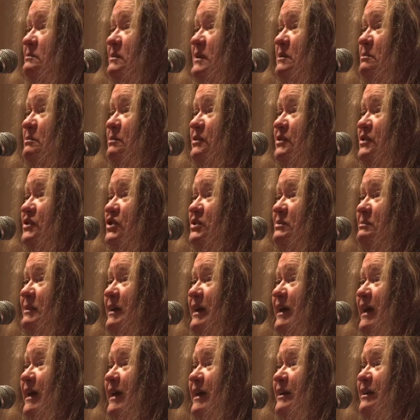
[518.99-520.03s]
people in
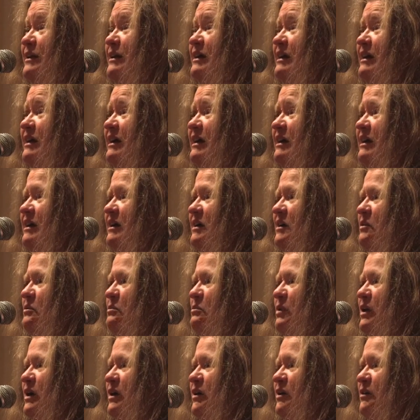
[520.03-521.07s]
Japan,
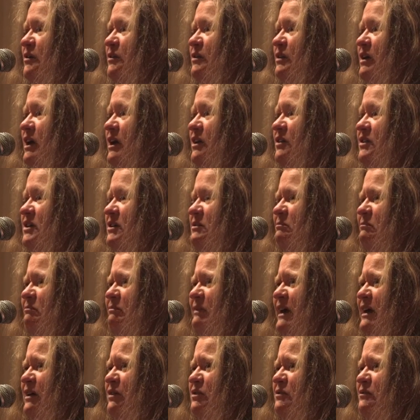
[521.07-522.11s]
where the
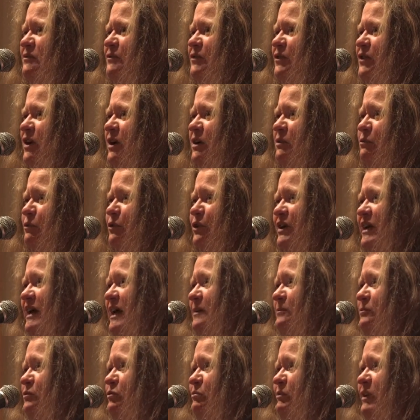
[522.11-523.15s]
amount of thyroid
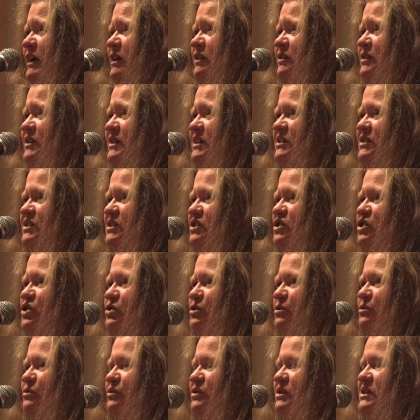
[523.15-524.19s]
abnormalities in
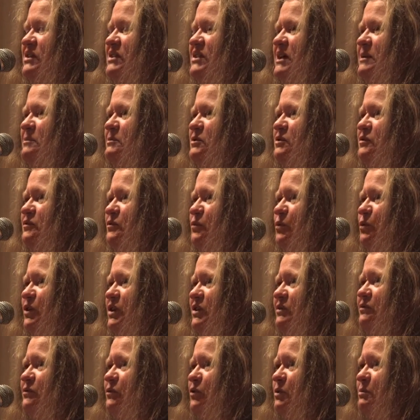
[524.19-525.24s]
children is up to
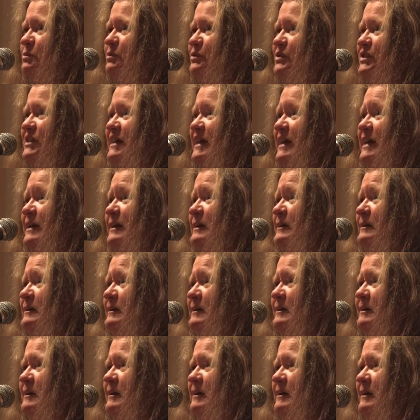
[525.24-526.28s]
44%
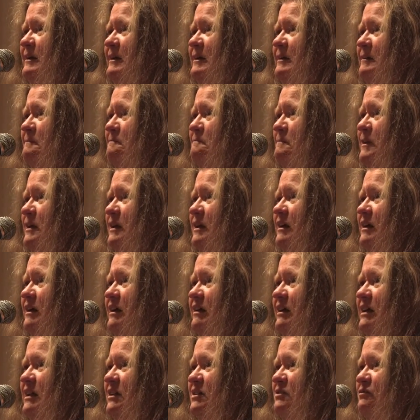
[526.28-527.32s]

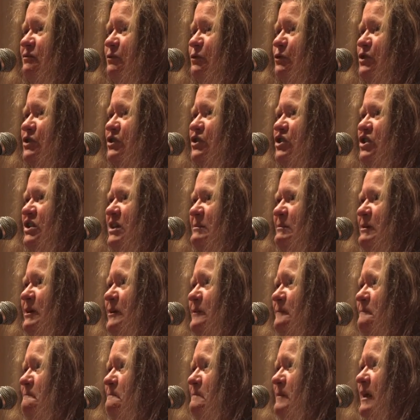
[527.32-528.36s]
in
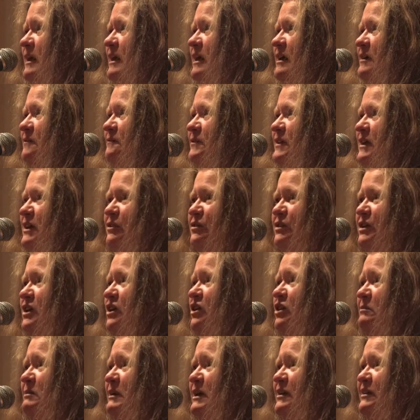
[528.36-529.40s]
Fukushima, if they don't
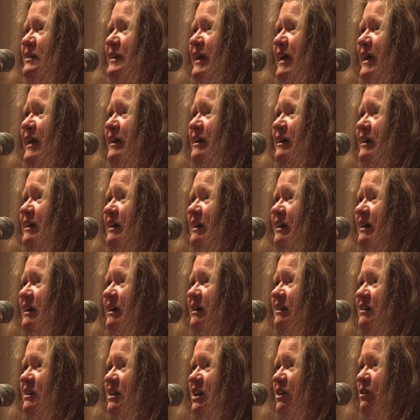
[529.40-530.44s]
care about that,
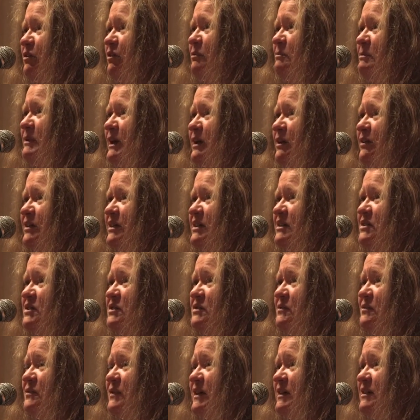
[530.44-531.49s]
care about it's
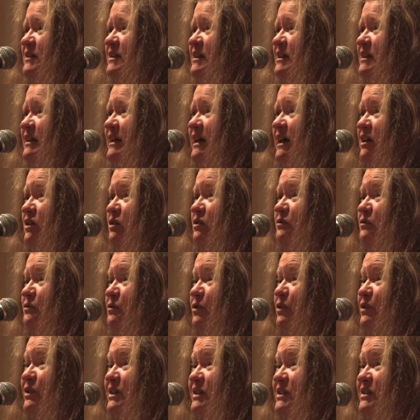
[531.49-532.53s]
affecting
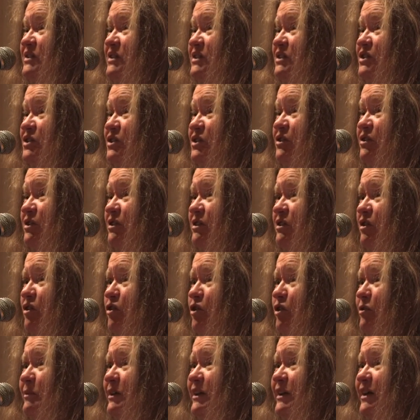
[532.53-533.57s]
Californians, it's
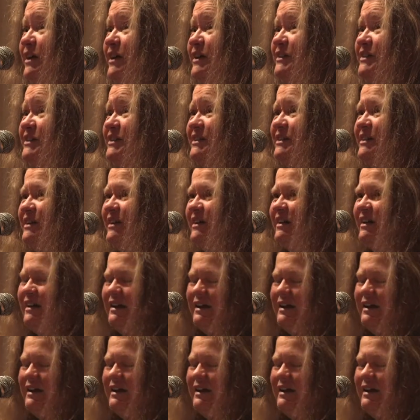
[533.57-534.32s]
harming us.